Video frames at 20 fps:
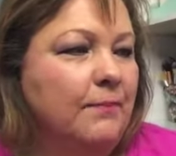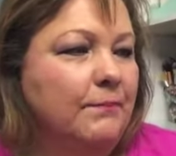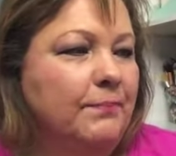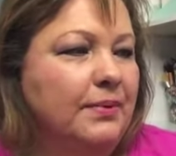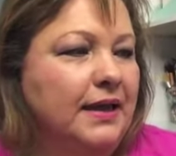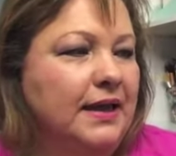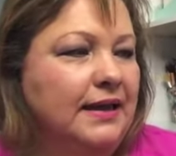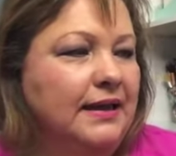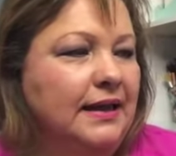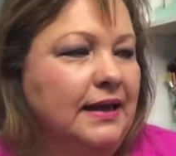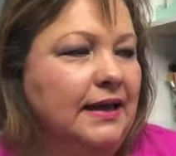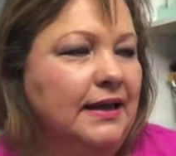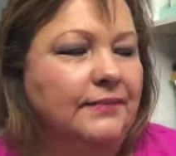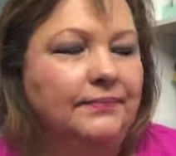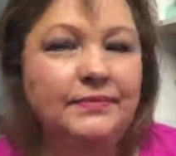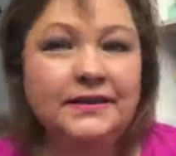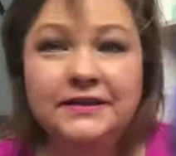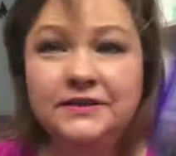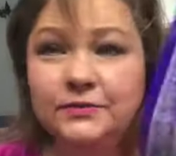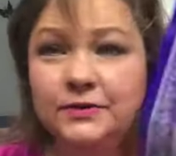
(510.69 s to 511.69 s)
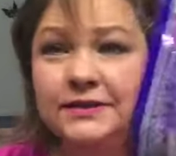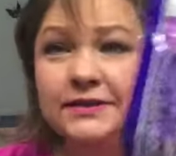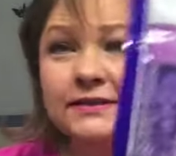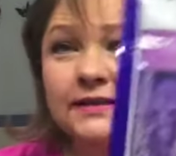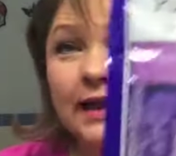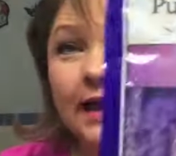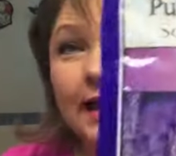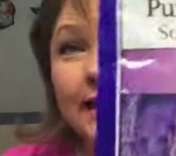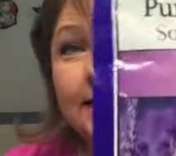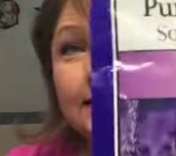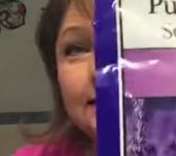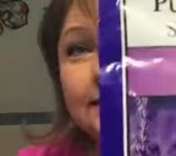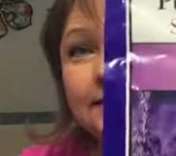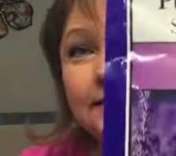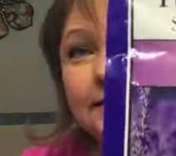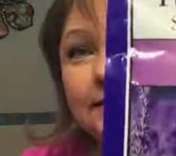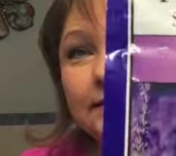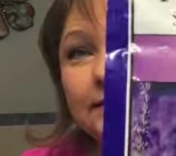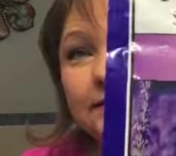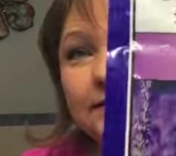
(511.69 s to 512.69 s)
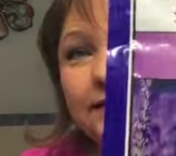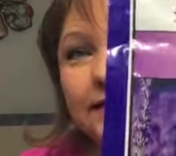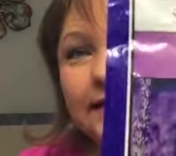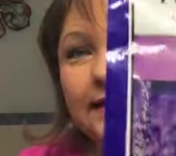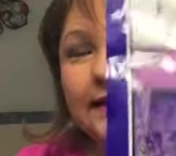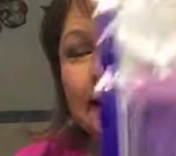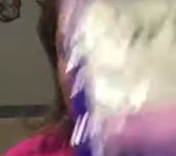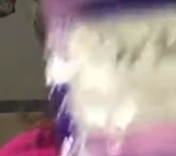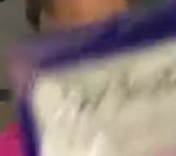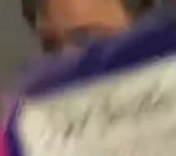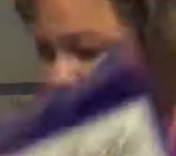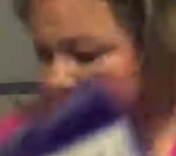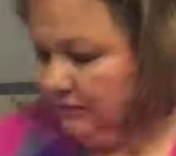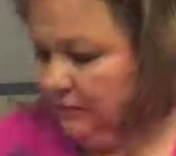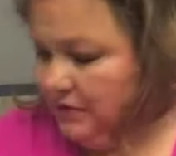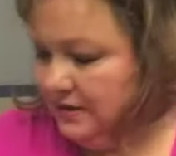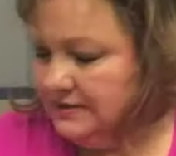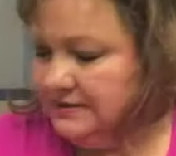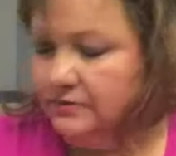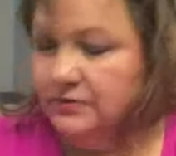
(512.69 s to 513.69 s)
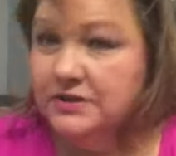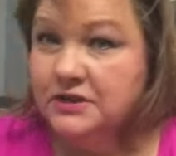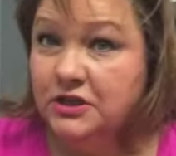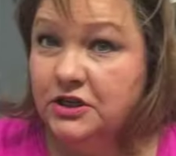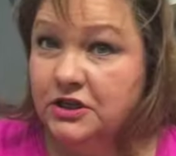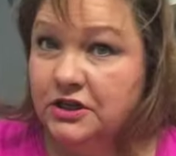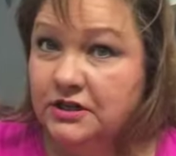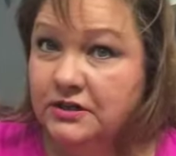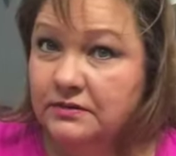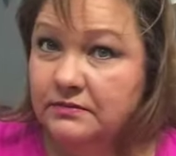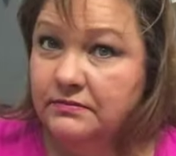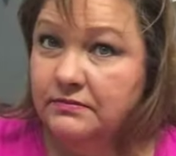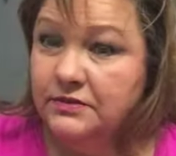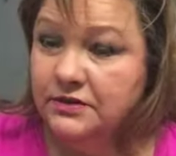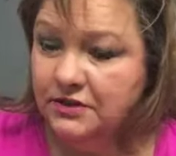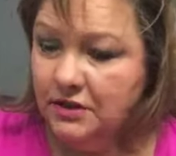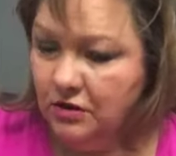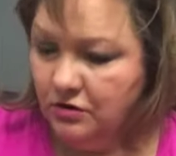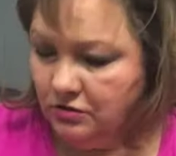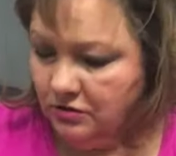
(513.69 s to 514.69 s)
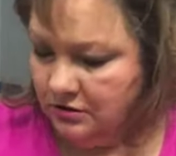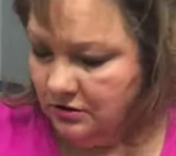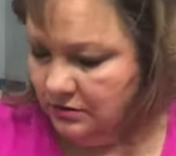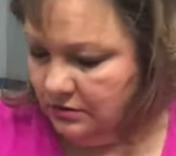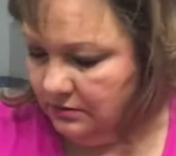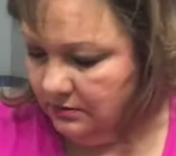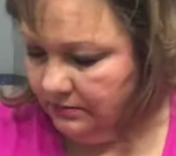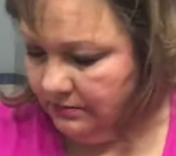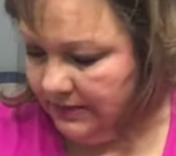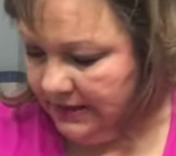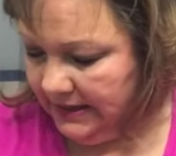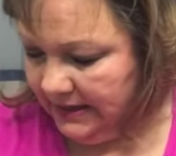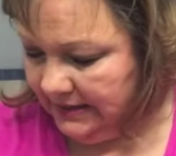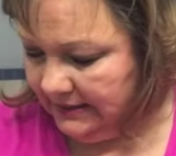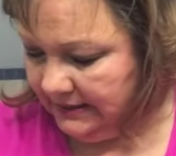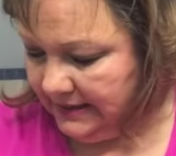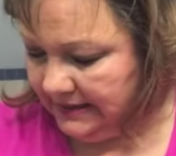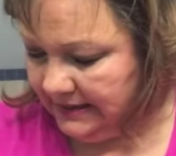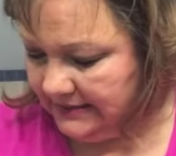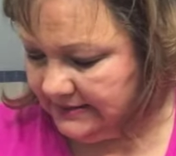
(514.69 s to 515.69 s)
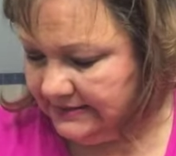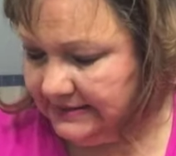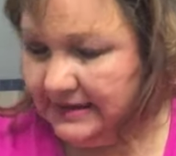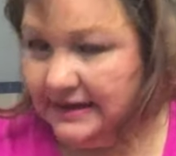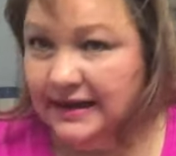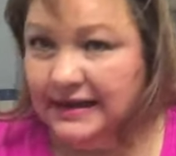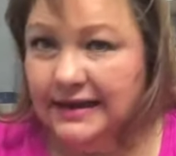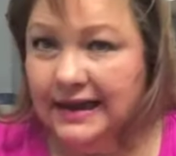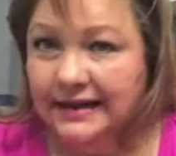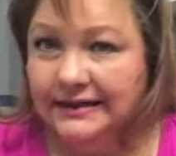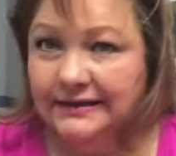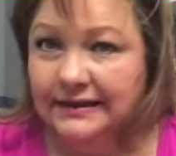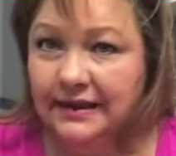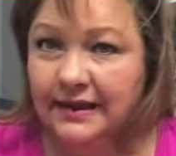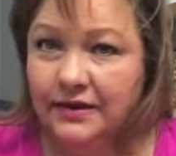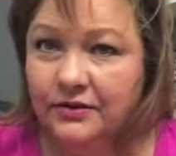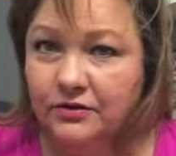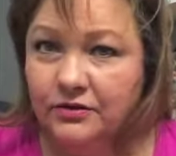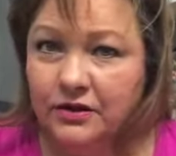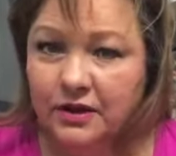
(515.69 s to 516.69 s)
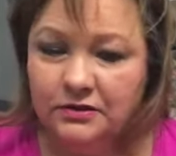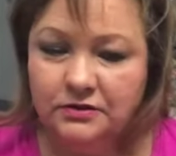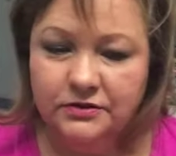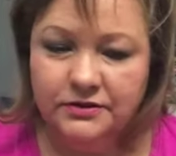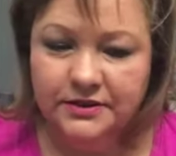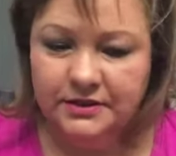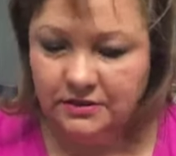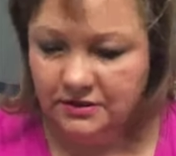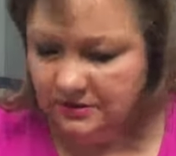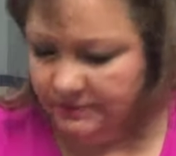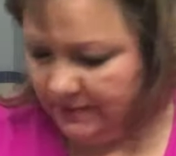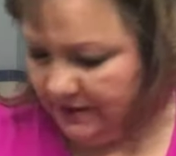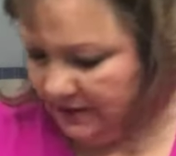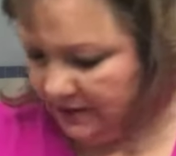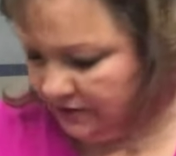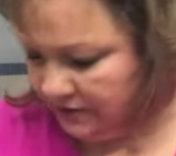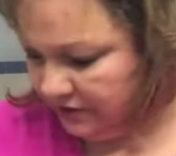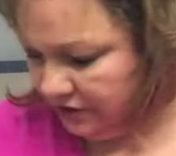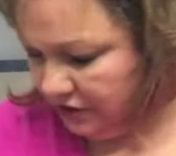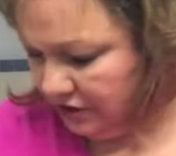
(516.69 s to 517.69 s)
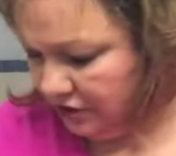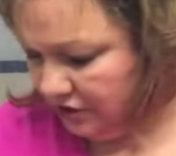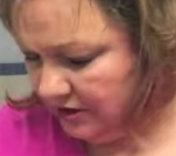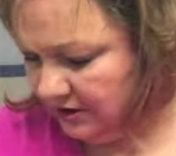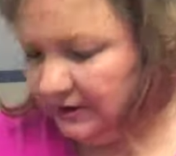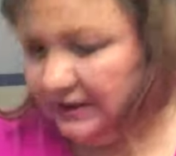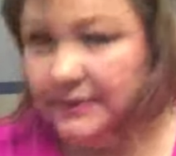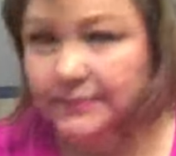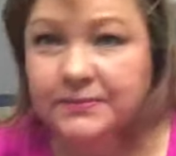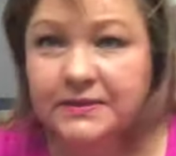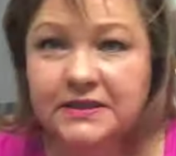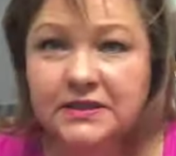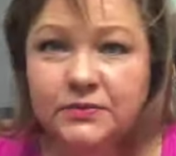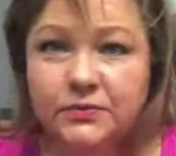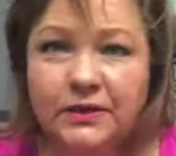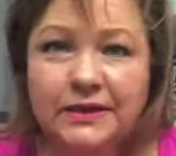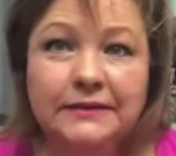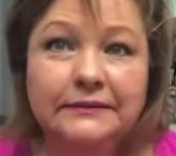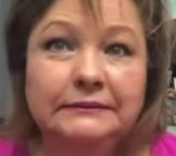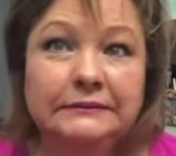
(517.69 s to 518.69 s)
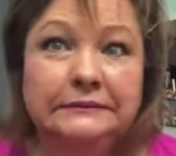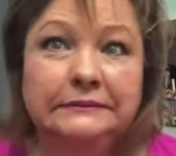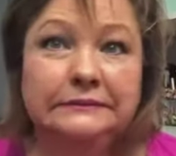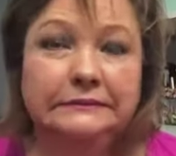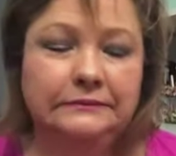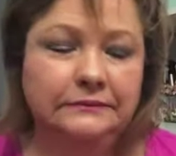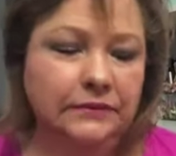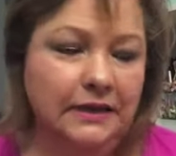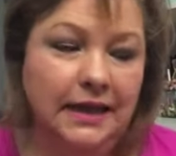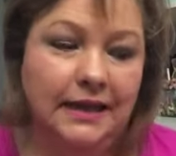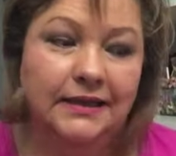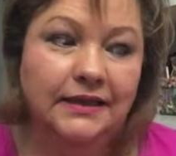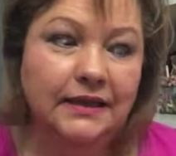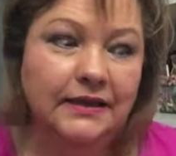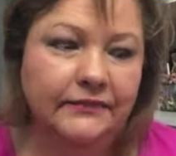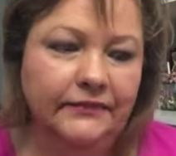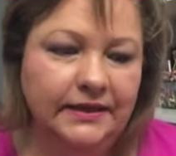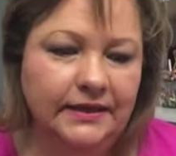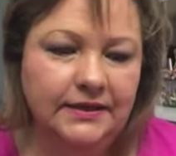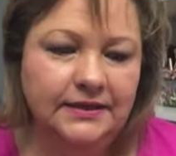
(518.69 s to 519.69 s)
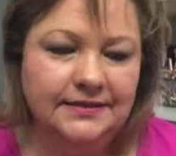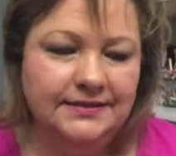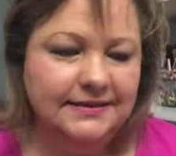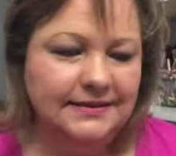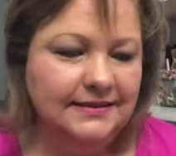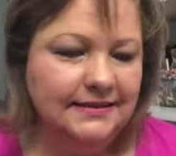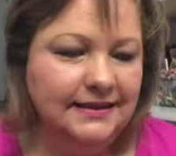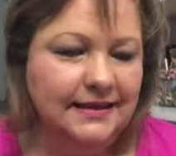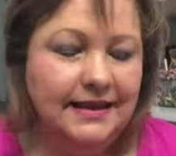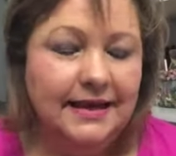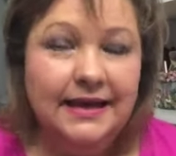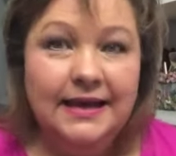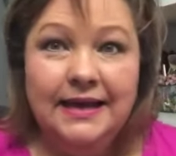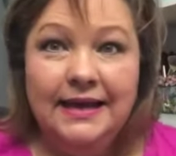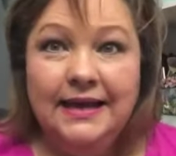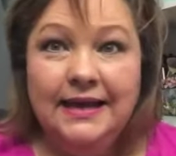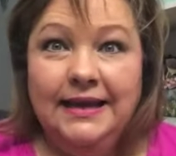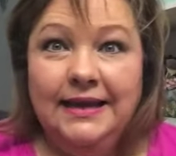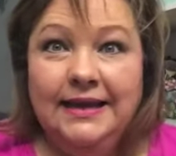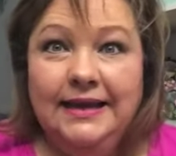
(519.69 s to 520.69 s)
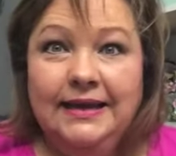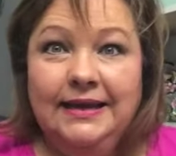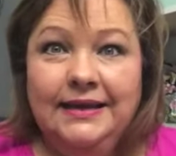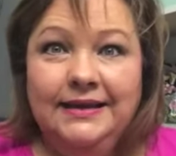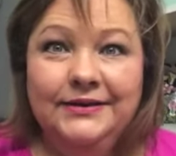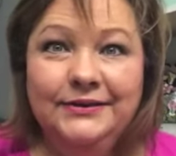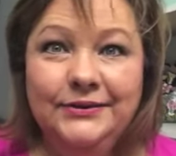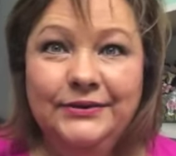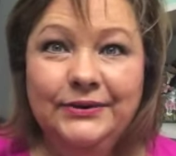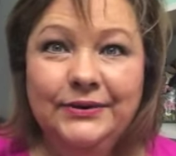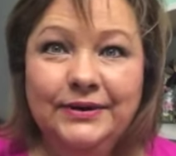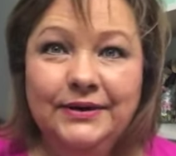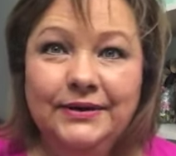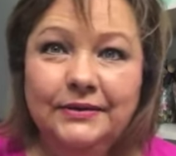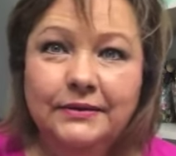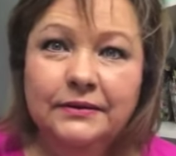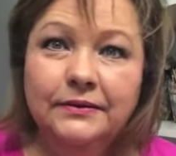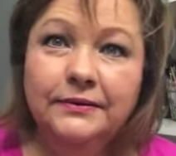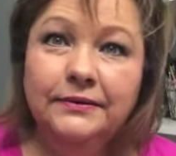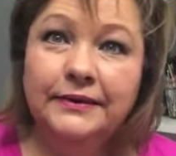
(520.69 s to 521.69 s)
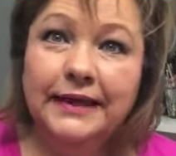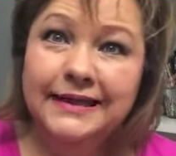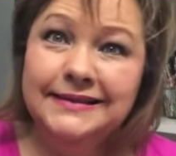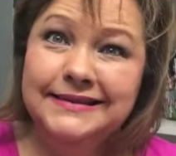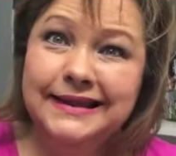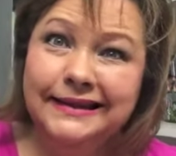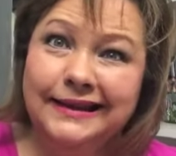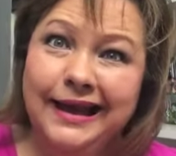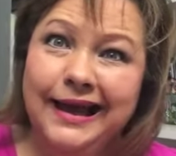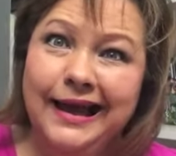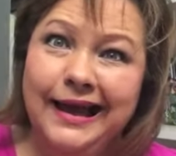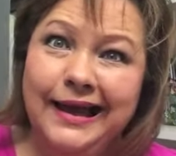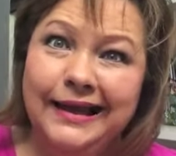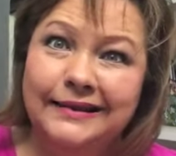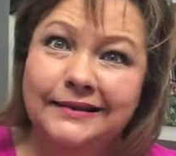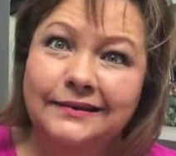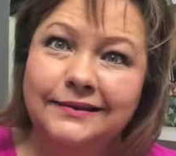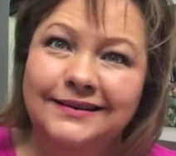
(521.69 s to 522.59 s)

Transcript: But uh, this was nice, and it, and it was, it was a good soaker. But like I said, I like the other Dr. Teal's better. The eucalyptus one, mm, I love it. Whew, that's a lot.